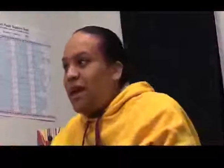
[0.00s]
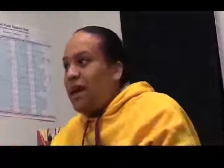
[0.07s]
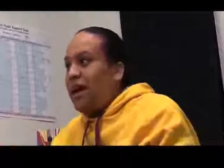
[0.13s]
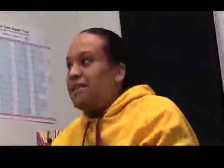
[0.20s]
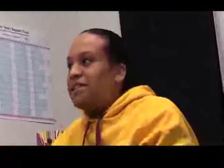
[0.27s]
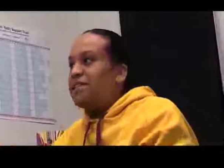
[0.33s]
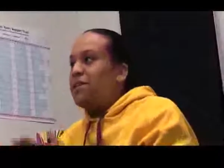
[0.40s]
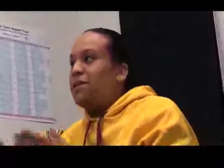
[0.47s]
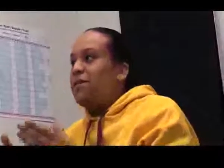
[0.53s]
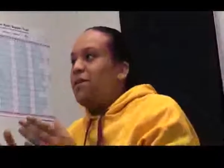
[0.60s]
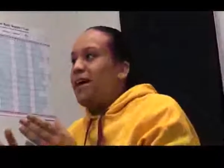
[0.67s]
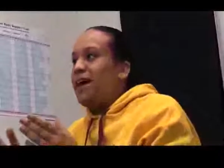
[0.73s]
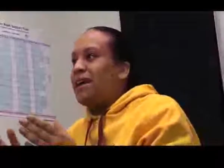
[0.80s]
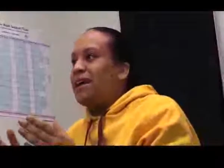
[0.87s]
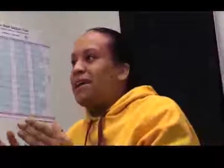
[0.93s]
And so
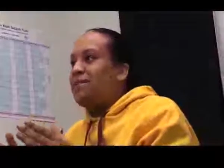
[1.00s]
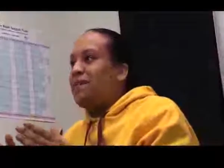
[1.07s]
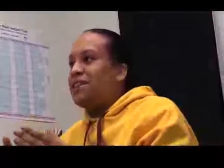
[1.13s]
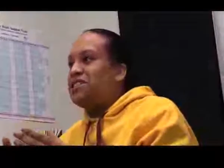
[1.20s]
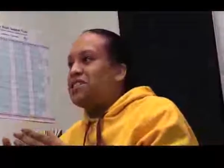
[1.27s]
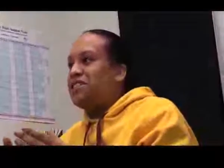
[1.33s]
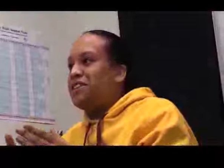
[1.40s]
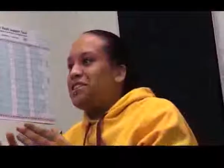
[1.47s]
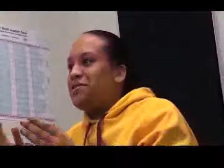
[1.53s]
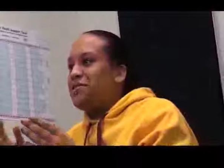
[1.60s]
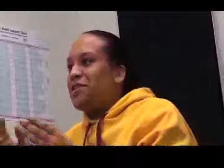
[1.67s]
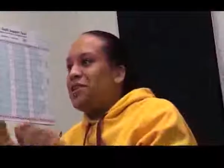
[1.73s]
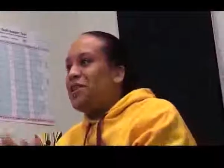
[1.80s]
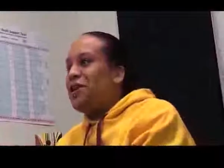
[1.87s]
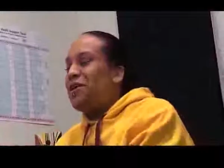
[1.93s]
I can imagine that there
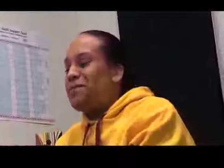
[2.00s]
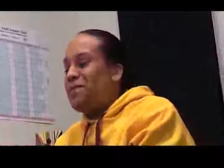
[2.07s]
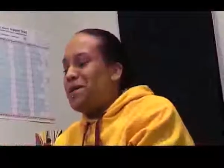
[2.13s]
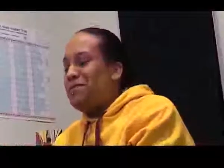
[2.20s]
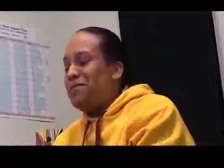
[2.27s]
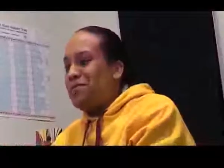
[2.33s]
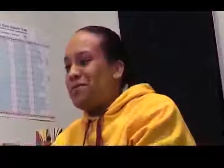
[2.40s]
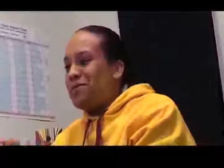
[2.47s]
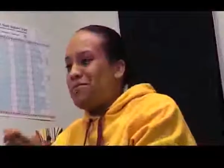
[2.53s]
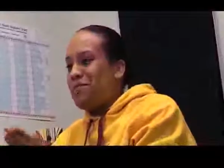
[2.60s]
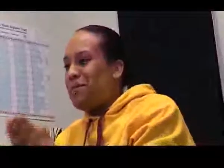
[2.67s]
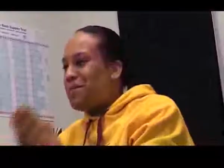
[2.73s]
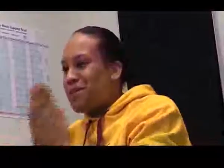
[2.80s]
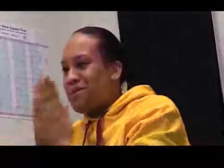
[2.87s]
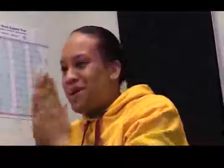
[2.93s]
were a lot of people who
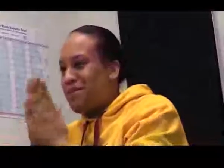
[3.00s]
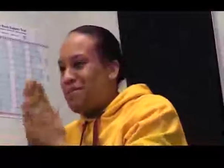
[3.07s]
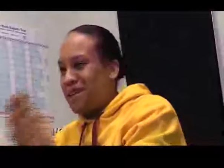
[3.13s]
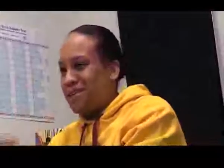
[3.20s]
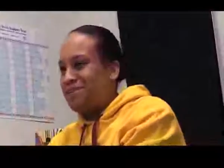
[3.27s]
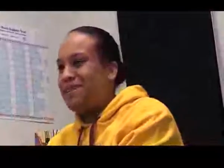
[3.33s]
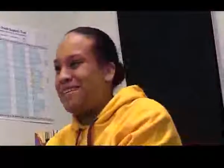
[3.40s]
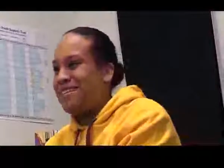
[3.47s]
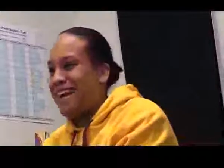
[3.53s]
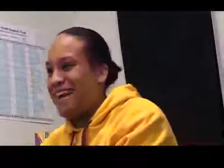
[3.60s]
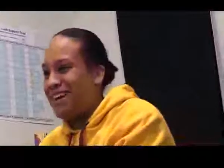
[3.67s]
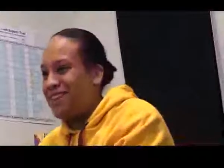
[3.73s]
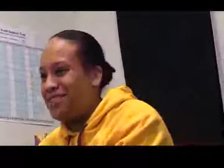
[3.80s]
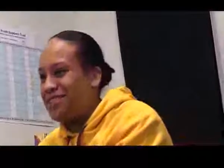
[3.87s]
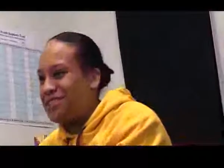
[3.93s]
probably weren't best pleased that I
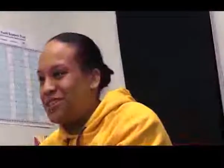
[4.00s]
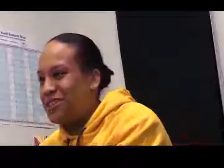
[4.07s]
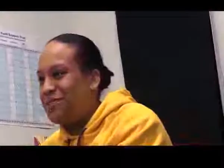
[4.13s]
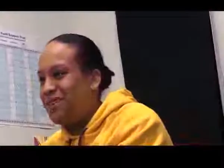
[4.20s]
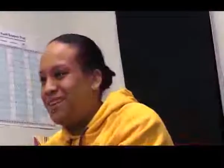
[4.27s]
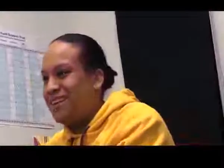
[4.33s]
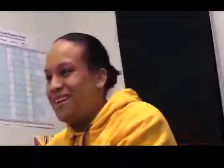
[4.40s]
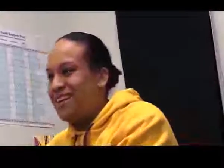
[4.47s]
got the job,